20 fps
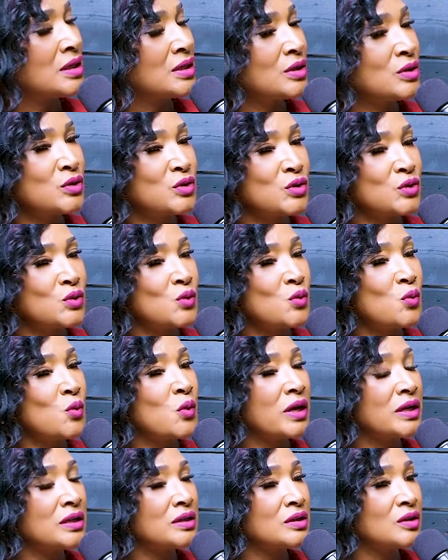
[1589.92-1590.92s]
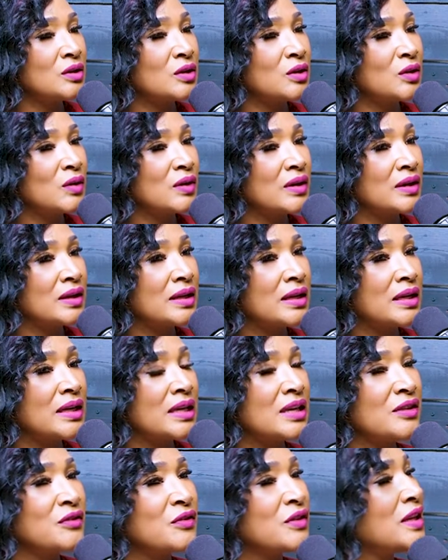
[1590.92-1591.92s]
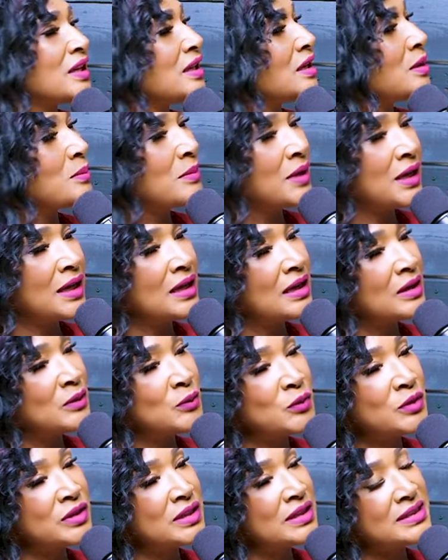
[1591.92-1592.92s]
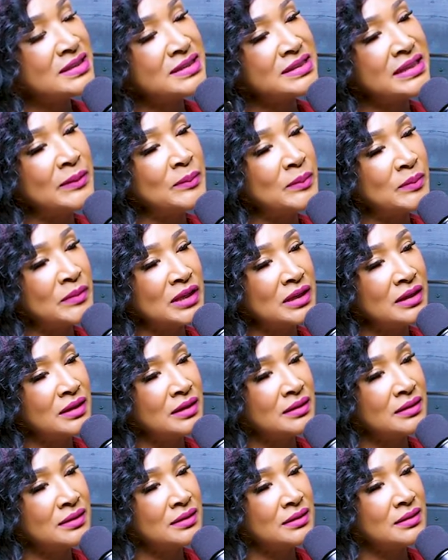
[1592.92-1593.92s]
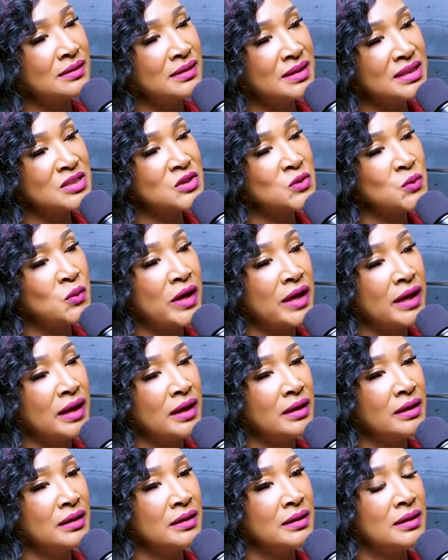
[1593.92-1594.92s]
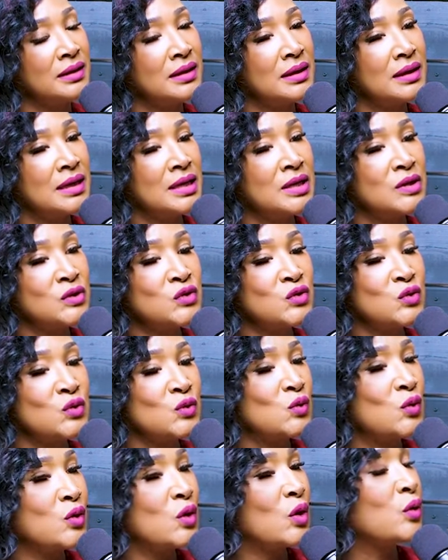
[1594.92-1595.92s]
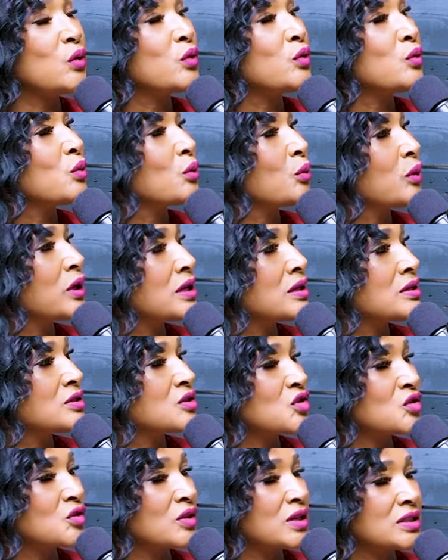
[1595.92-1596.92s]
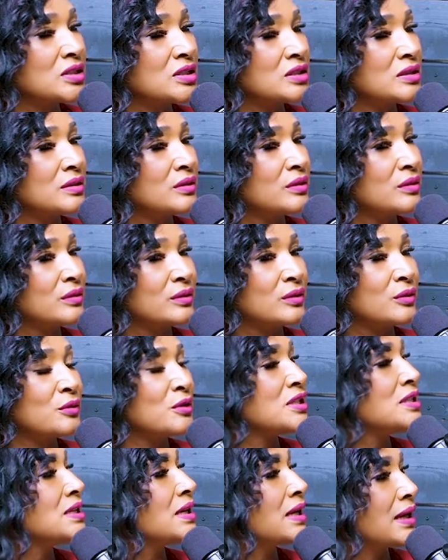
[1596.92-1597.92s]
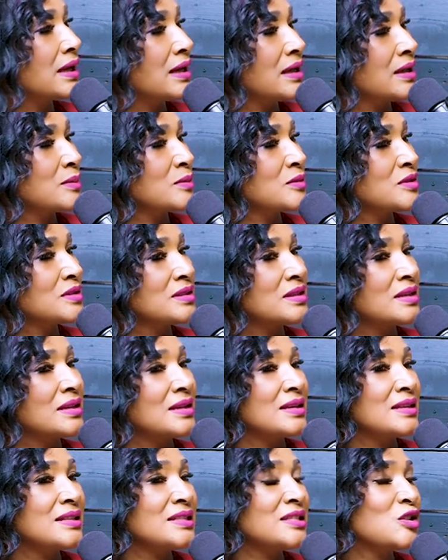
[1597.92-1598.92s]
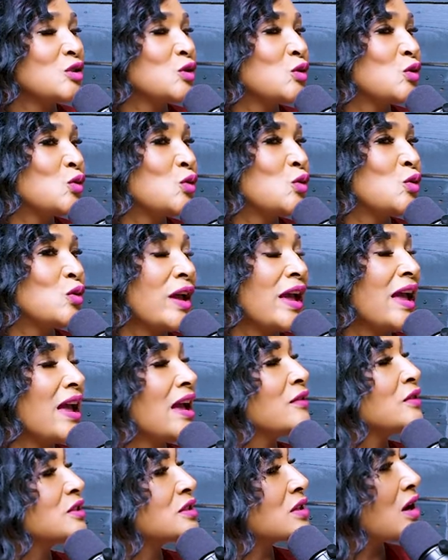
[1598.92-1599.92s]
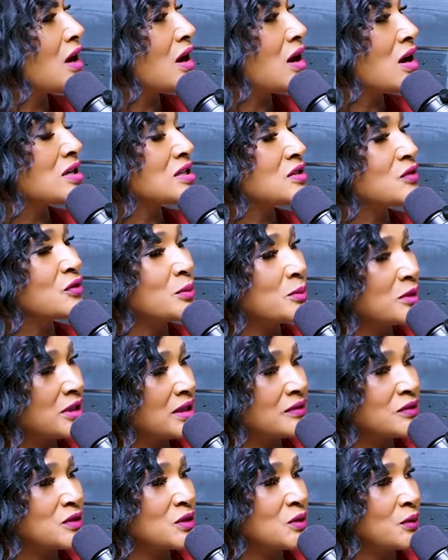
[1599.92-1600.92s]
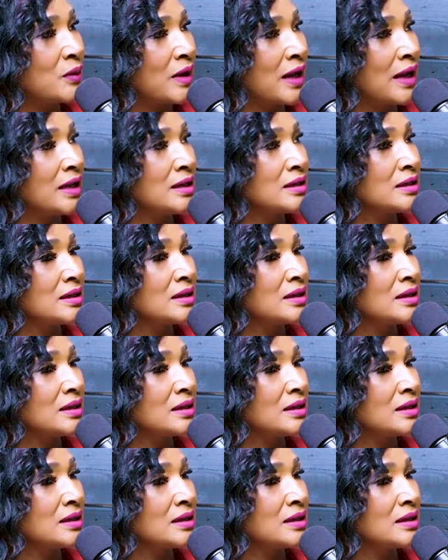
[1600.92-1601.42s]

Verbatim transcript: to wonder if any man would accept me this way, to go through reconstruction three times, to have scars from left to right,